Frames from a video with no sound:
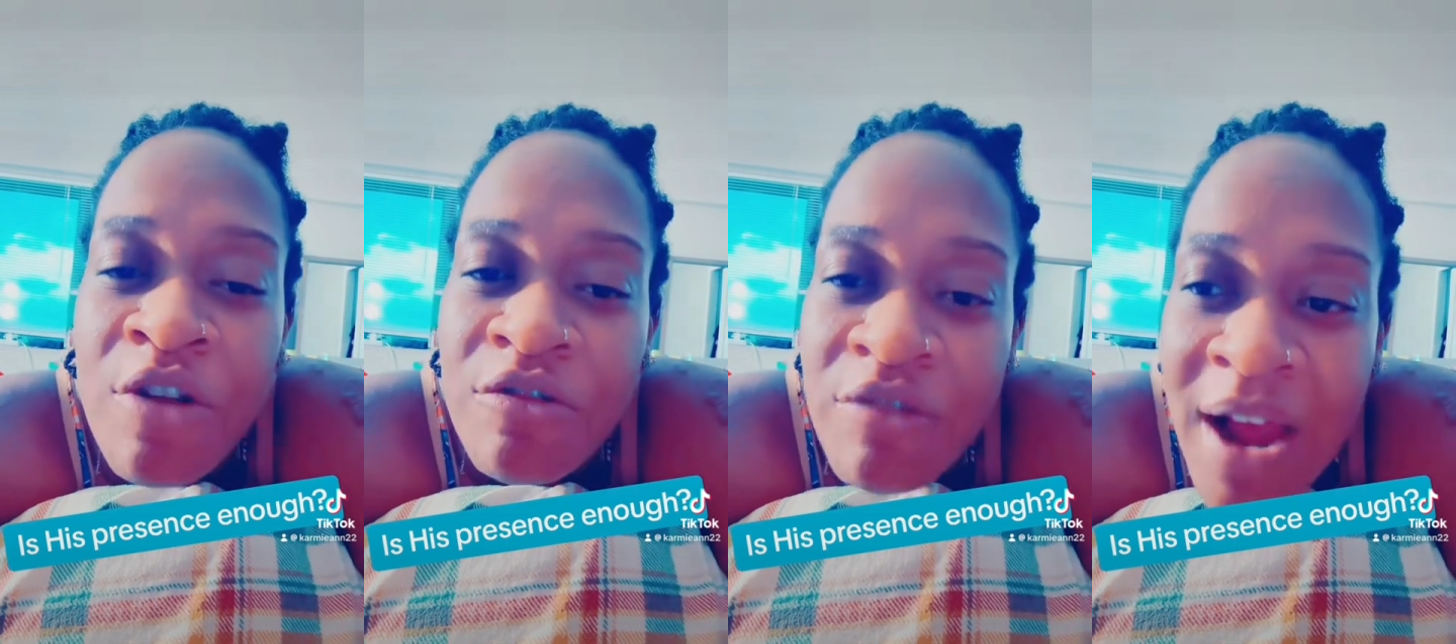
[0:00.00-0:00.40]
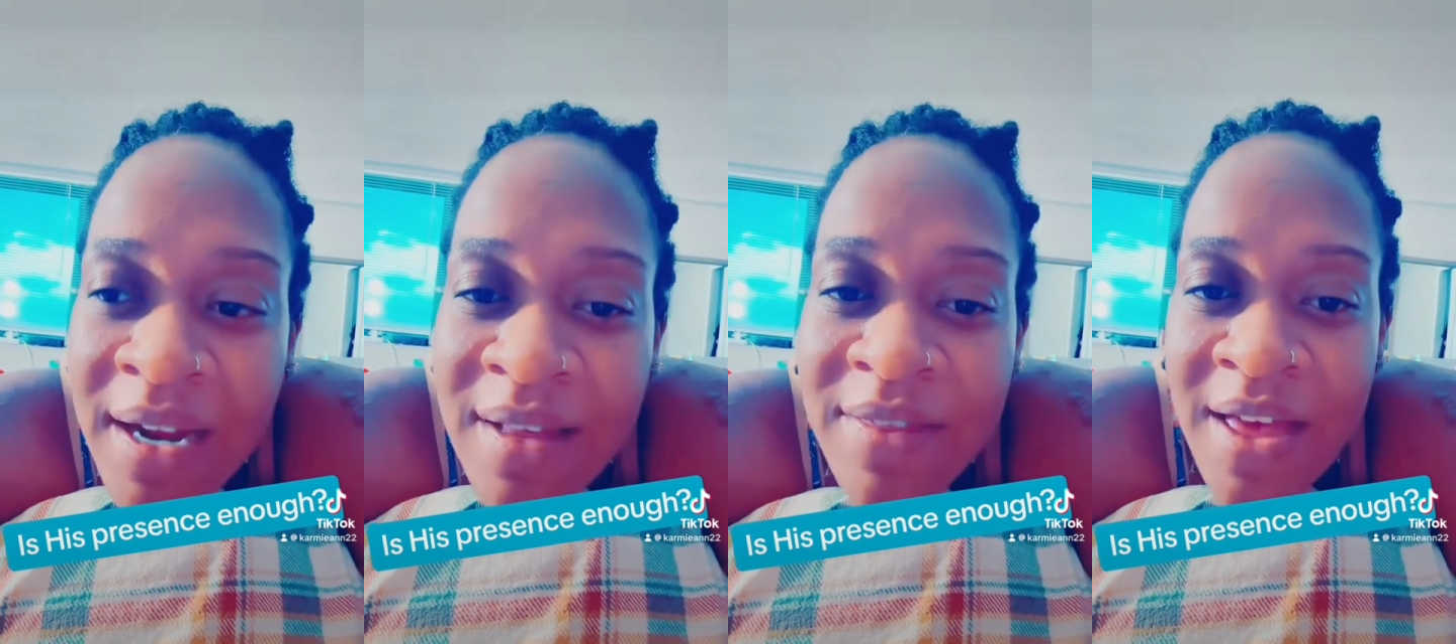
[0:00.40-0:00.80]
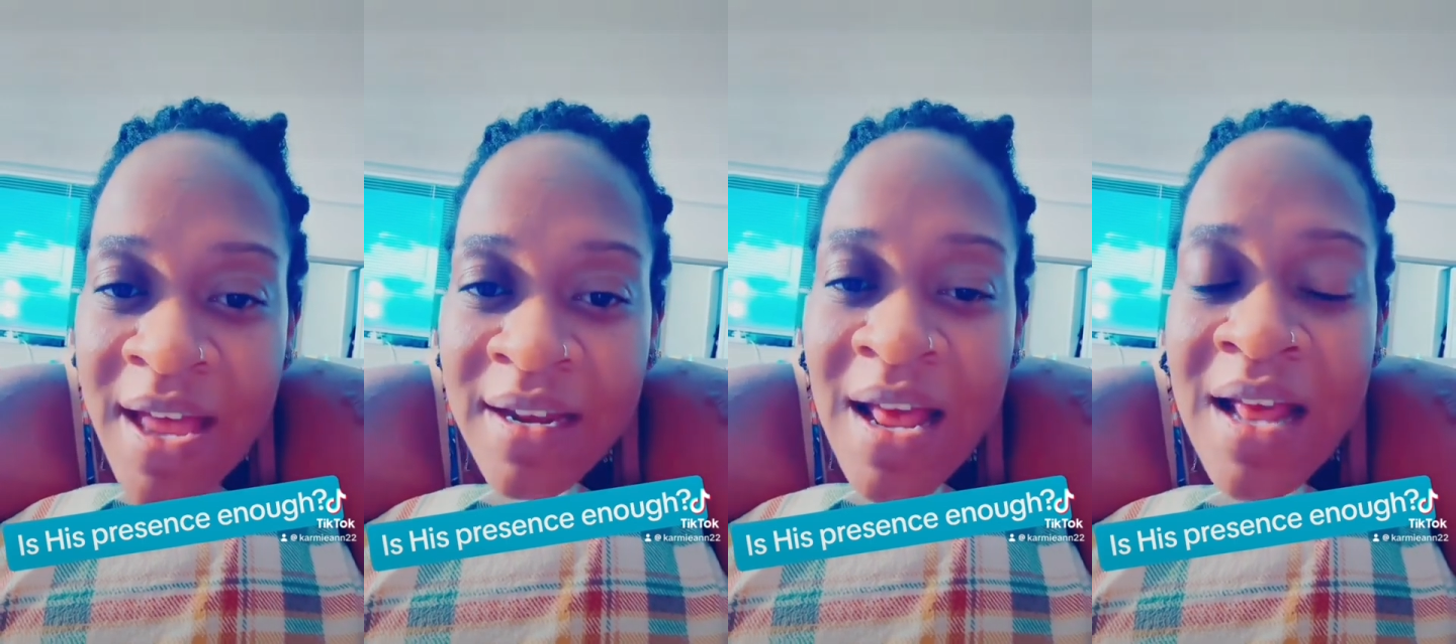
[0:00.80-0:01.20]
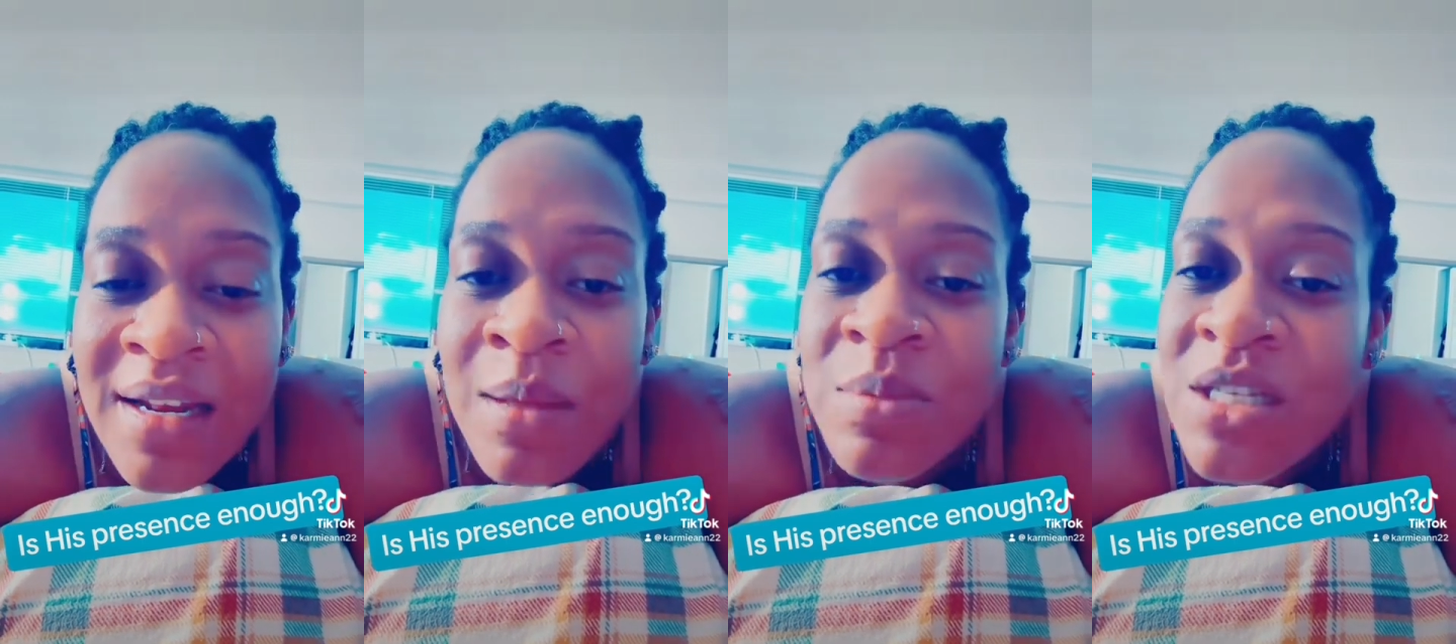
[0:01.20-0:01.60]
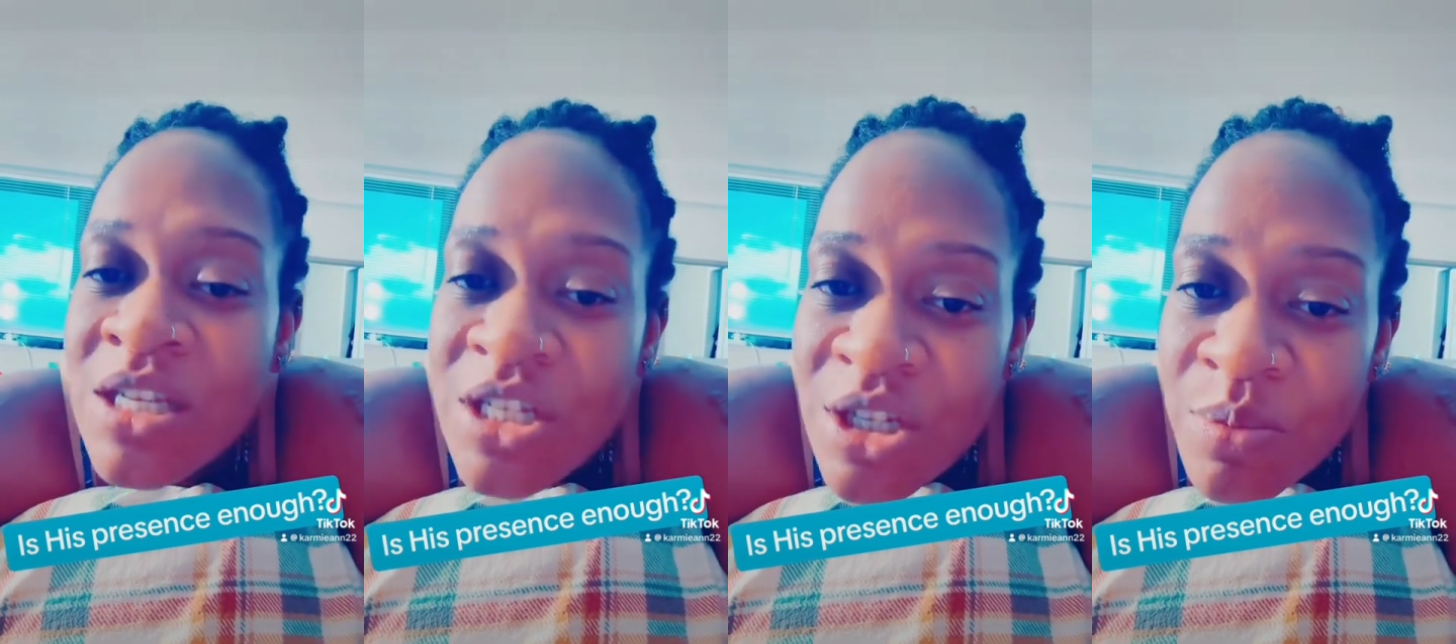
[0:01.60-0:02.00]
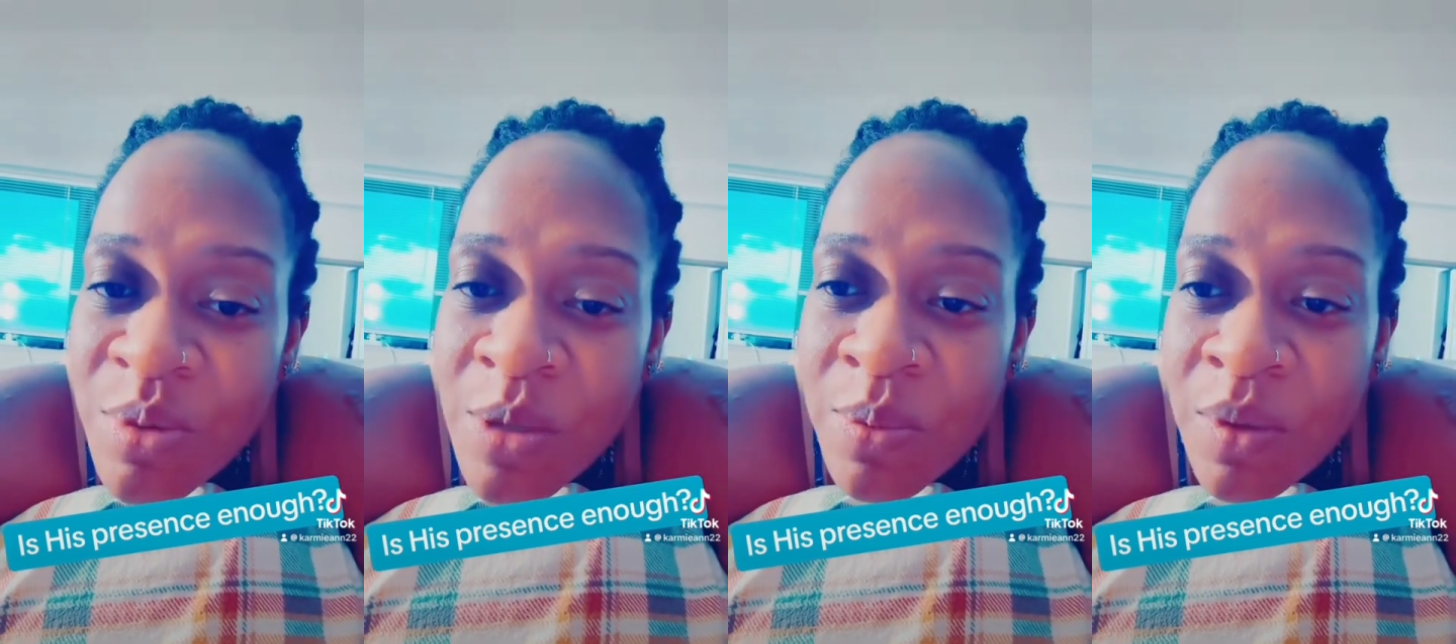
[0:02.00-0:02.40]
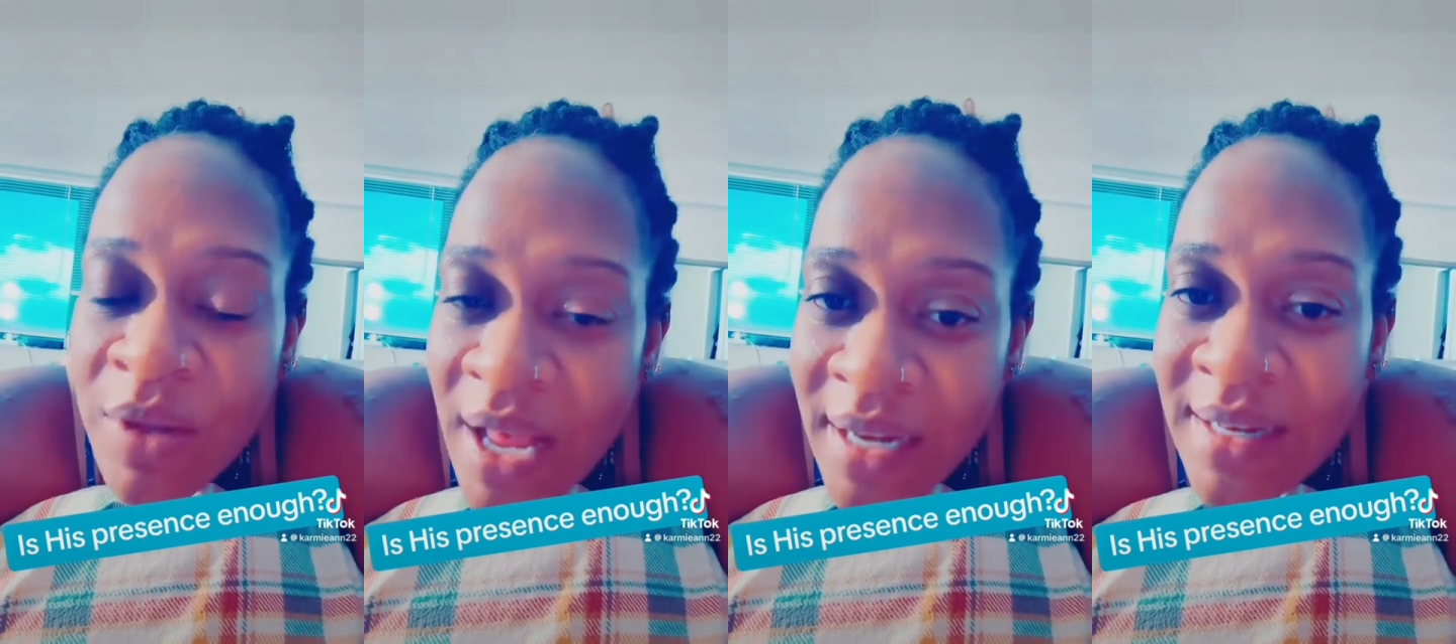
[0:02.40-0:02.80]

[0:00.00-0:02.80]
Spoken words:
rather than them teaching people that